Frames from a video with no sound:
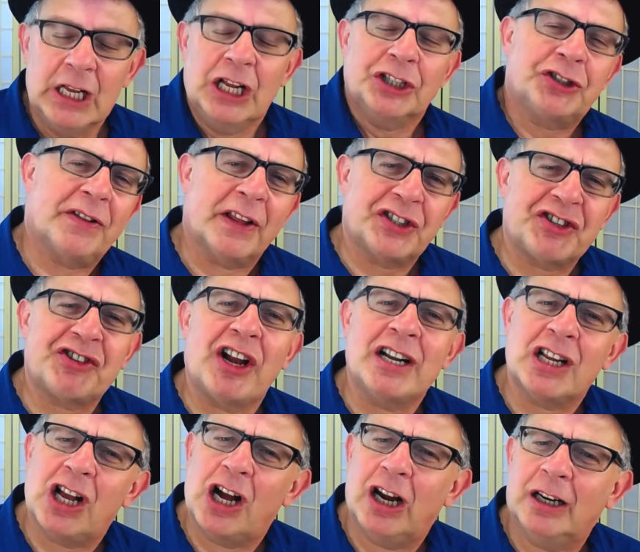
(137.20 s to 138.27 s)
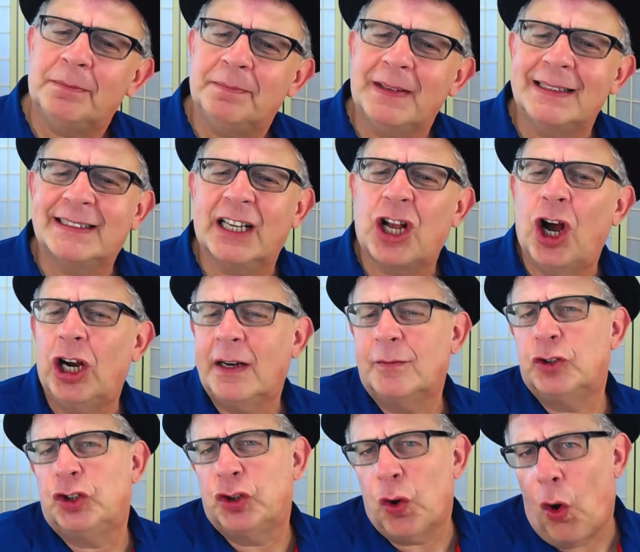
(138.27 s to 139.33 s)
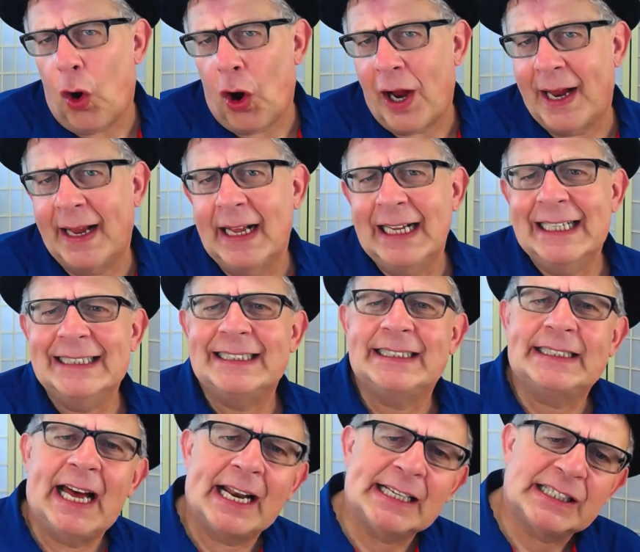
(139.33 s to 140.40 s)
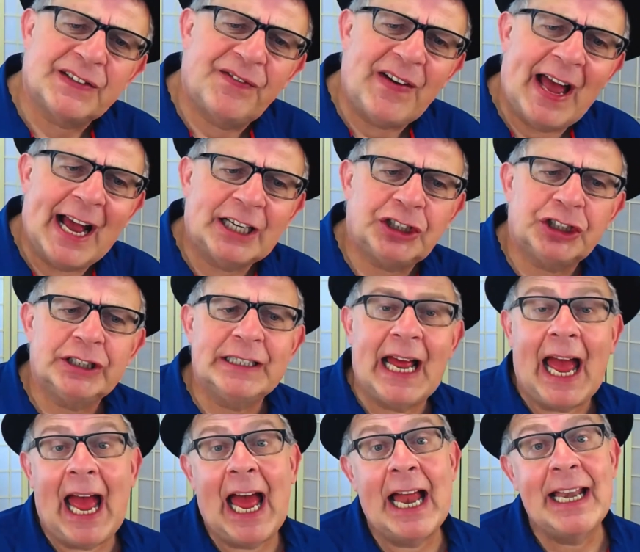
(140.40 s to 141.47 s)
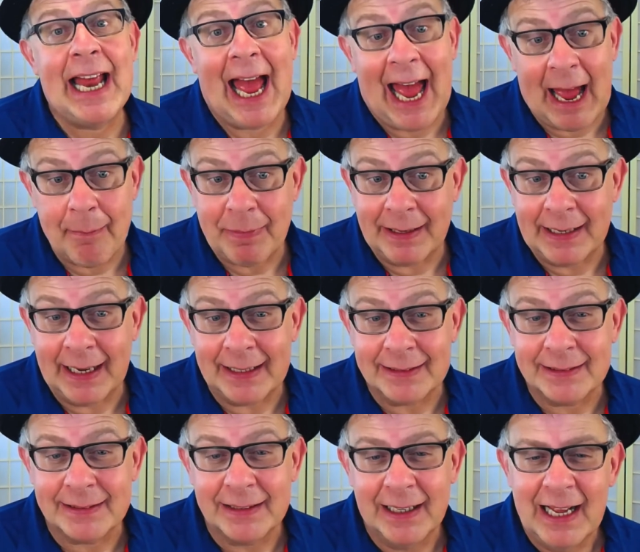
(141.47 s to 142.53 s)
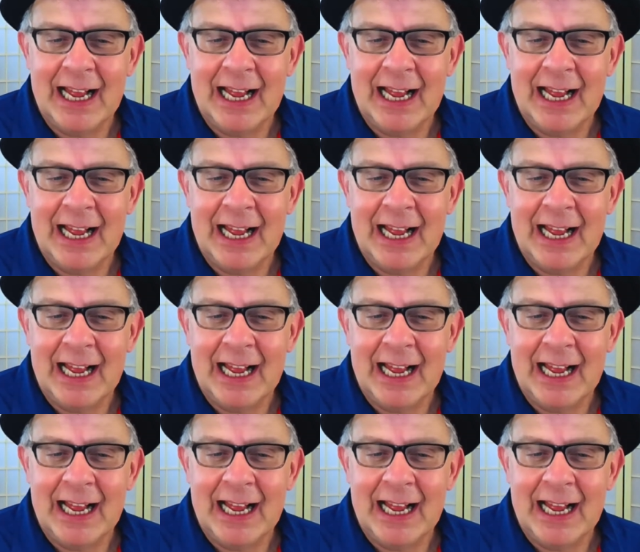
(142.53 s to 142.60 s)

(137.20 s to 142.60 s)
So the Sun card, it's a card of joy, satisfaction, and happiness.